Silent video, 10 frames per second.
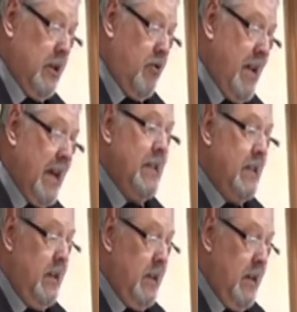
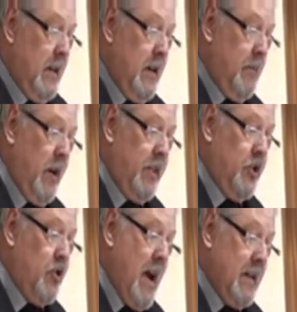created by the
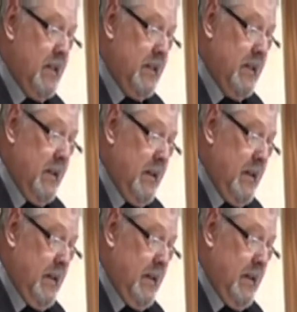drugs